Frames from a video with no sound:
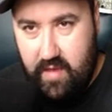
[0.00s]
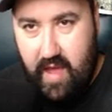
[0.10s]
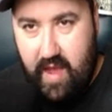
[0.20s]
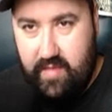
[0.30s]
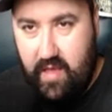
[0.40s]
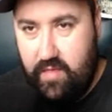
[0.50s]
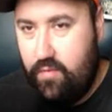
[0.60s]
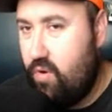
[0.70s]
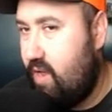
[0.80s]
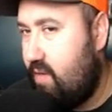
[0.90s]
and then
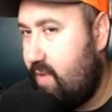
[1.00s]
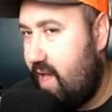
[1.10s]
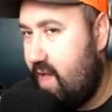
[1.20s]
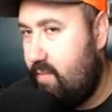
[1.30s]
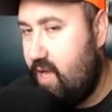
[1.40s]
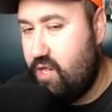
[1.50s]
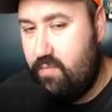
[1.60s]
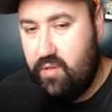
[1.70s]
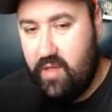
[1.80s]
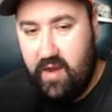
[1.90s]
throw it into my animation
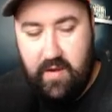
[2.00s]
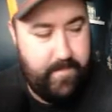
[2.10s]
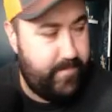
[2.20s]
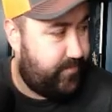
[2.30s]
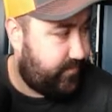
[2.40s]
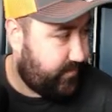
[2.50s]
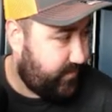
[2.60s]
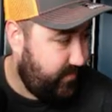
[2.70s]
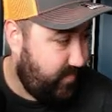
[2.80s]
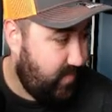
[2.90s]
player?
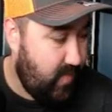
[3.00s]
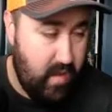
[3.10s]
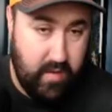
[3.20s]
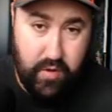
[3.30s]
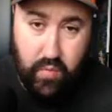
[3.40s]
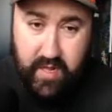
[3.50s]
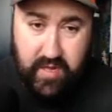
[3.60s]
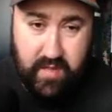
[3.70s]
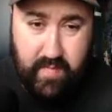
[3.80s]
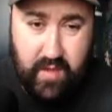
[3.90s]
Do I
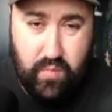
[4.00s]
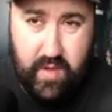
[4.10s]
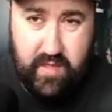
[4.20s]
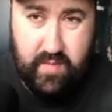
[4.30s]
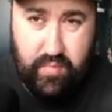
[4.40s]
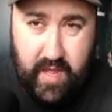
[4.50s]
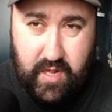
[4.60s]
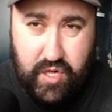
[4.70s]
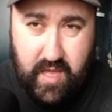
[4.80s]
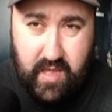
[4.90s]
just make one sprite
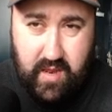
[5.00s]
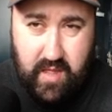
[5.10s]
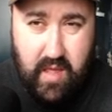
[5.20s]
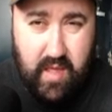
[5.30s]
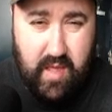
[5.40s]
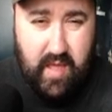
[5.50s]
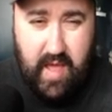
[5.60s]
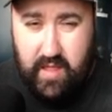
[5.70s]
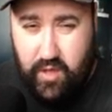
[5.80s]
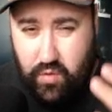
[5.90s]
sheet
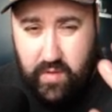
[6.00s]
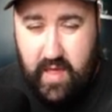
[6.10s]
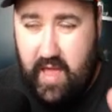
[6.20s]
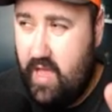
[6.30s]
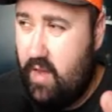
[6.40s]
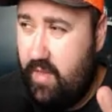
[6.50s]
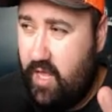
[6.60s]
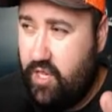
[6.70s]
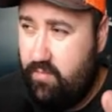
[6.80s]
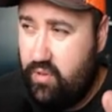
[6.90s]
and use the
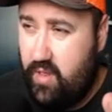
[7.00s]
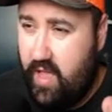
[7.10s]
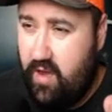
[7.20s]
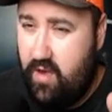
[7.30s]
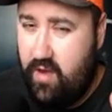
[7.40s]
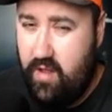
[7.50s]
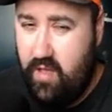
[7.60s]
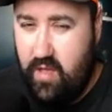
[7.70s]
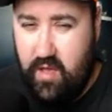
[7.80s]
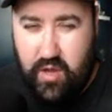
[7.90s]
animation player
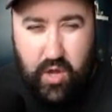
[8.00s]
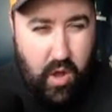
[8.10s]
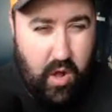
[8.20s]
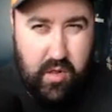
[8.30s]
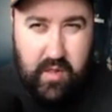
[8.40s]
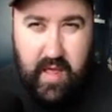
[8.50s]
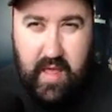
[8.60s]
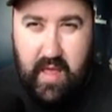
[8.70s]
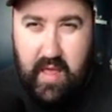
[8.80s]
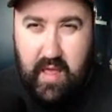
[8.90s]

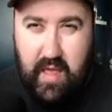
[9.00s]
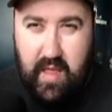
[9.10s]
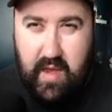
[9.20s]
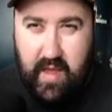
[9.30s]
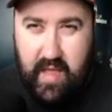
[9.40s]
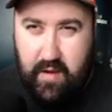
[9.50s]
calling, I can't